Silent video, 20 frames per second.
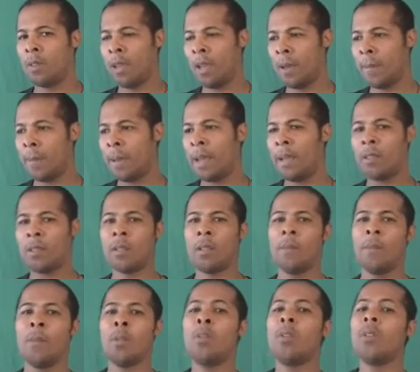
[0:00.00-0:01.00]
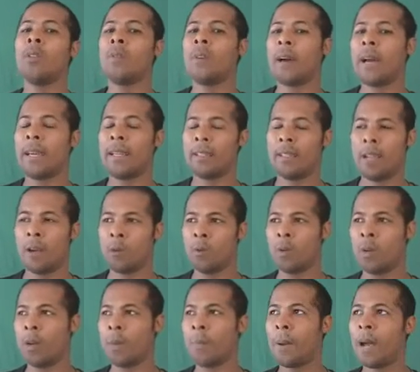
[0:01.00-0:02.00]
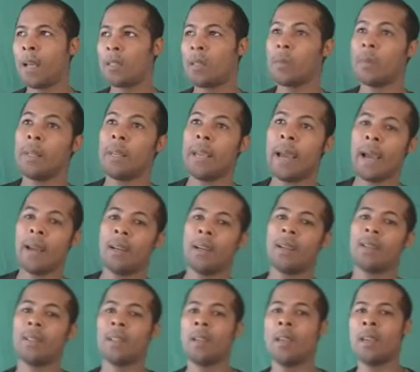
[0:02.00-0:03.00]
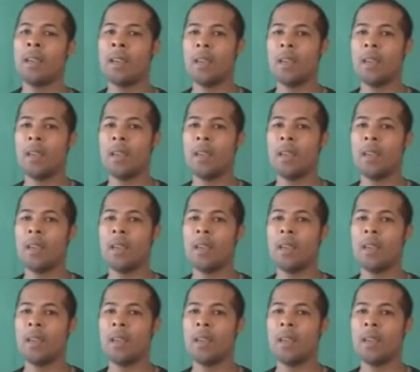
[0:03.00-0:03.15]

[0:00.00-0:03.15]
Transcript: and made some new device that would have possibly got us